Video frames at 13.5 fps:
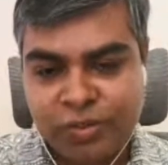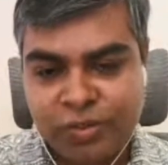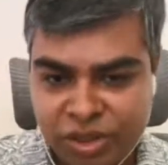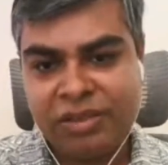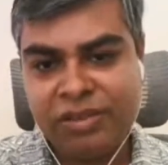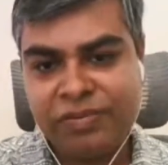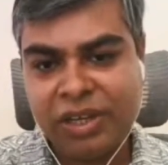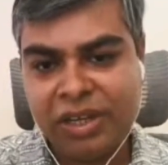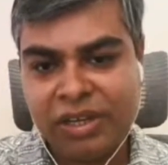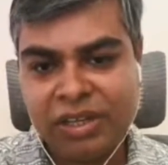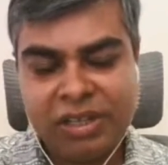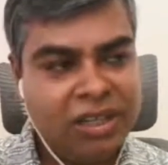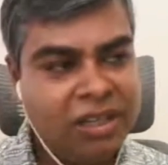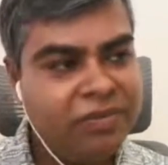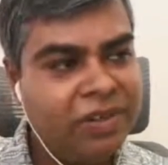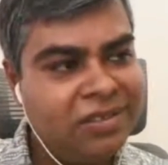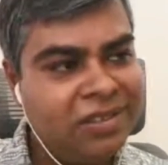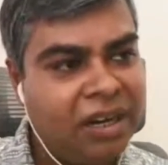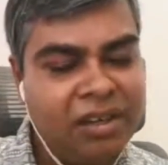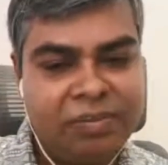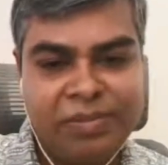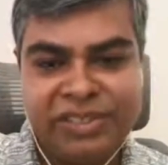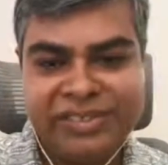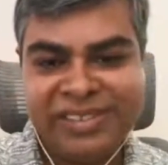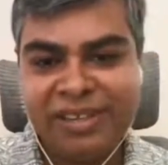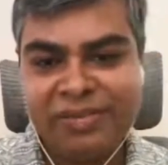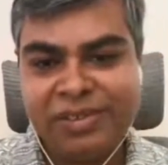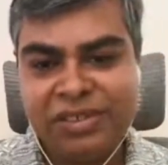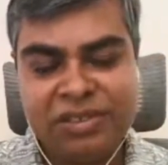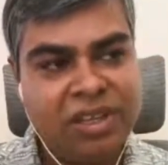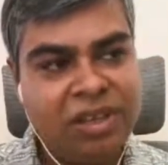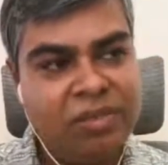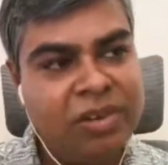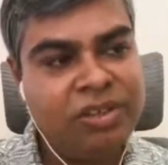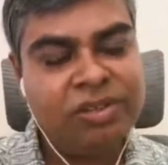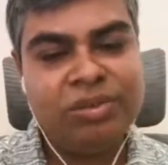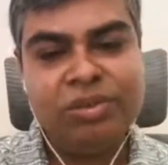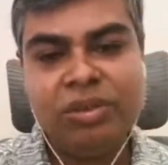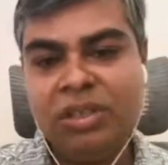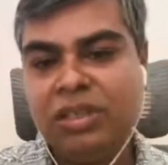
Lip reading: especially air pollution. If a startup